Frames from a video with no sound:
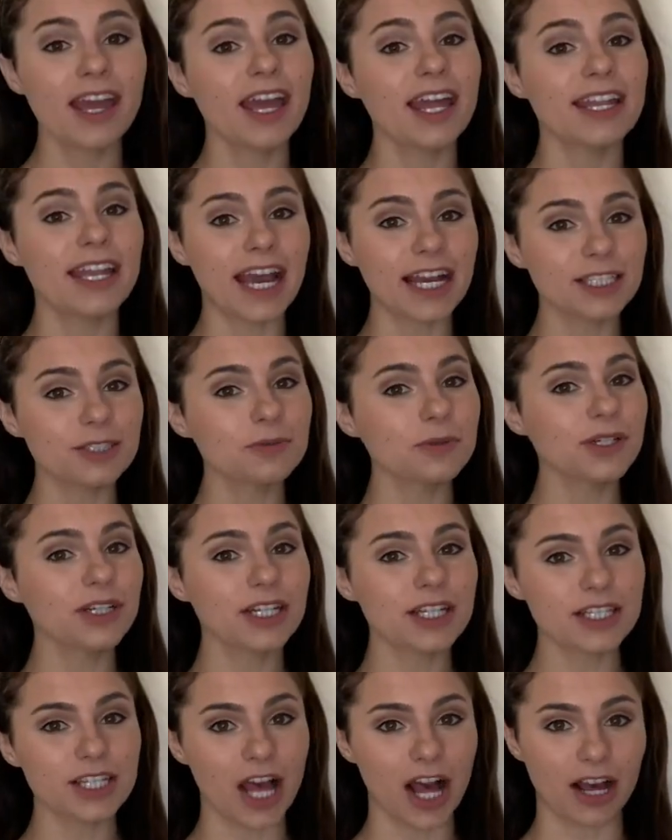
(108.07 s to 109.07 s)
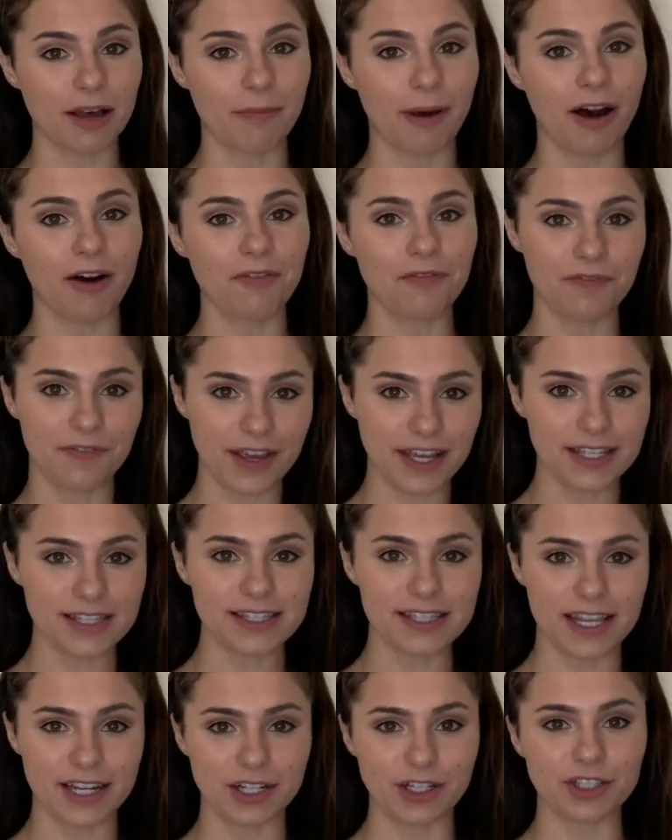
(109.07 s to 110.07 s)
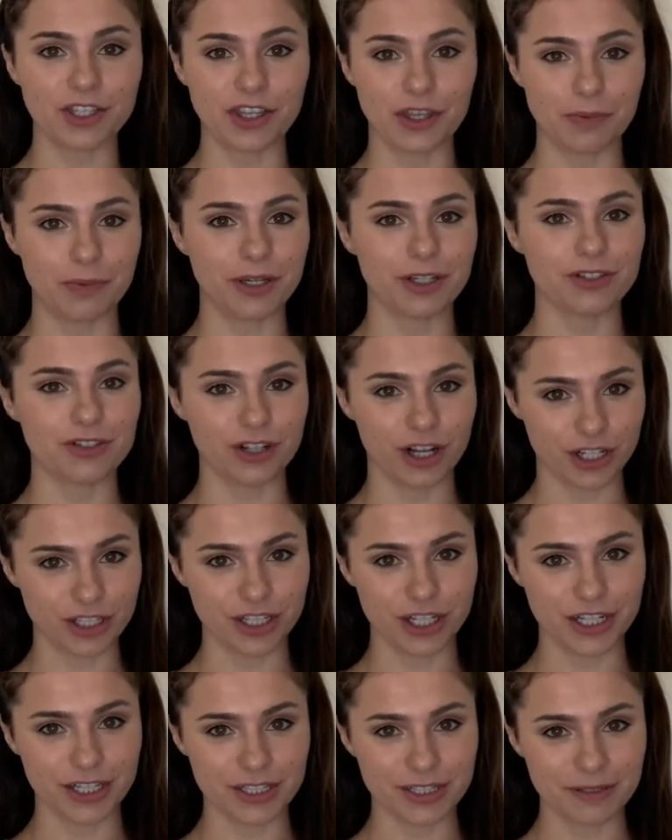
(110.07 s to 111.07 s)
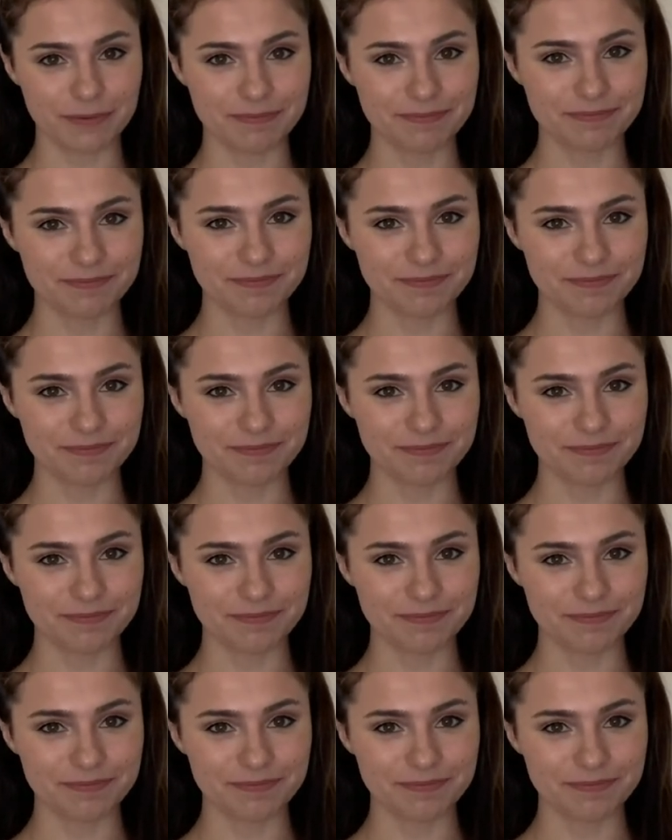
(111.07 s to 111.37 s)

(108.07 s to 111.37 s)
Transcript: Next, we're going to talk about face-centered cubic structures.